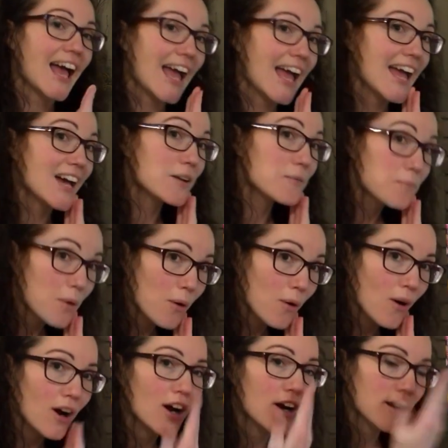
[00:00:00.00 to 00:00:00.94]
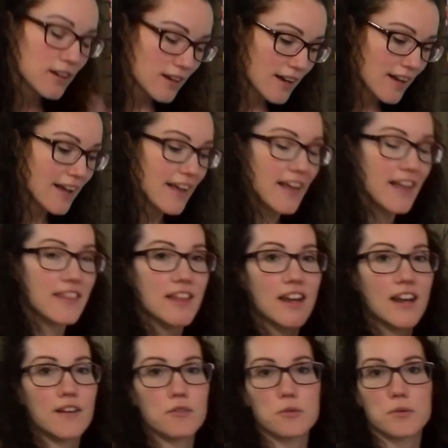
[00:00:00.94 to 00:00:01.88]
and more. And
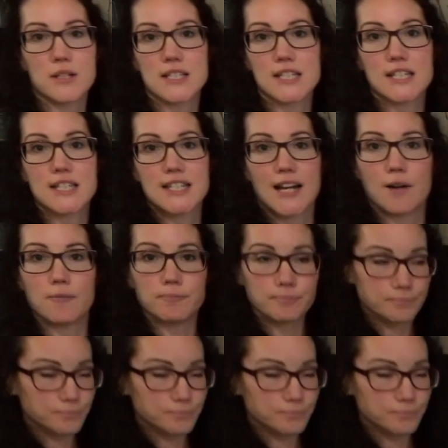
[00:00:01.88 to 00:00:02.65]
then everyone sits down.